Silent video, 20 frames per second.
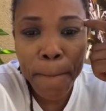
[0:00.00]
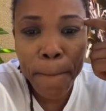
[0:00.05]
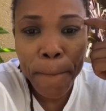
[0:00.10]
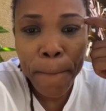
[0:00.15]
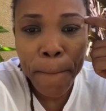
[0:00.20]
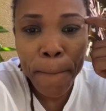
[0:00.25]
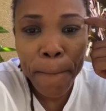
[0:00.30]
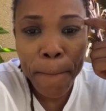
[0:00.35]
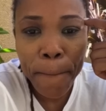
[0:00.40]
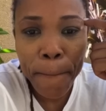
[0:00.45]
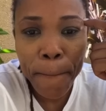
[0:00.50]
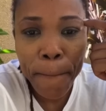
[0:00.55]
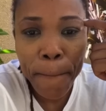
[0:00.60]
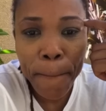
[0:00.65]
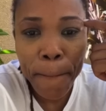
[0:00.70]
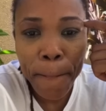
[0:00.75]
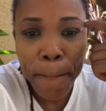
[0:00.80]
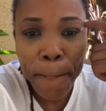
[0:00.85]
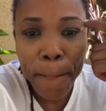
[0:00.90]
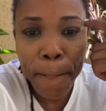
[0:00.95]

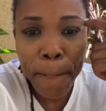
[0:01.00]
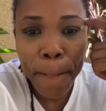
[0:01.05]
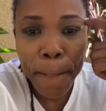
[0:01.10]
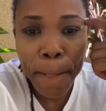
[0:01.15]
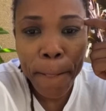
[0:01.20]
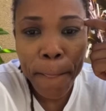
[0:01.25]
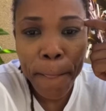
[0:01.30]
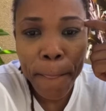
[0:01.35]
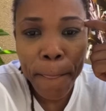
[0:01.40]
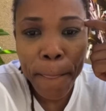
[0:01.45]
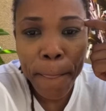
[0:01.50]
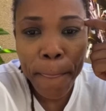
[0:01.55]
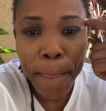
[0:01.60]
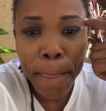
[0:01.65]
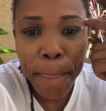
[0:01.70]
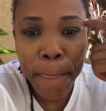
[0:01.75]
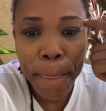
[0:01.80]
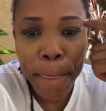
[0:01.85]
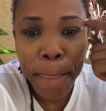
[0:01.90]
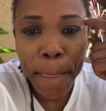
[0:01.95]

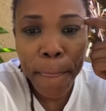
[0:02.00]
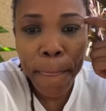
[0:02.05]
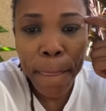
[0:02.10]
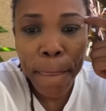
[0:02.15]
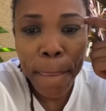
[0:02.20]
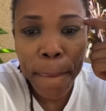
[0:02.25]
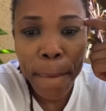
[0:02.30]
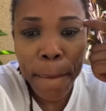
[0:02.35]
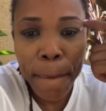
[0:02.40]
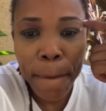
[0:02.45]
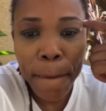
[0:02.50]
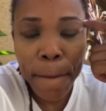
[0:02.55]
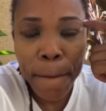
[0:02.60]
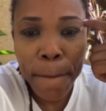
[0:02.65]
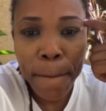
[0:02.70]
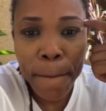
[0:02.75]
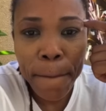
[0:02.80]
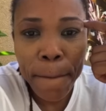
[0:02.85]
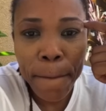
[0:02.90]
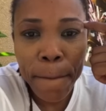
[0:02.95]

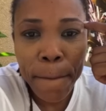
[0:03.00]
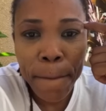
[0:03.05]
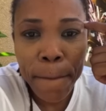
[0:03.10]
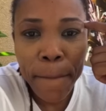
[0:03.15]
(silence)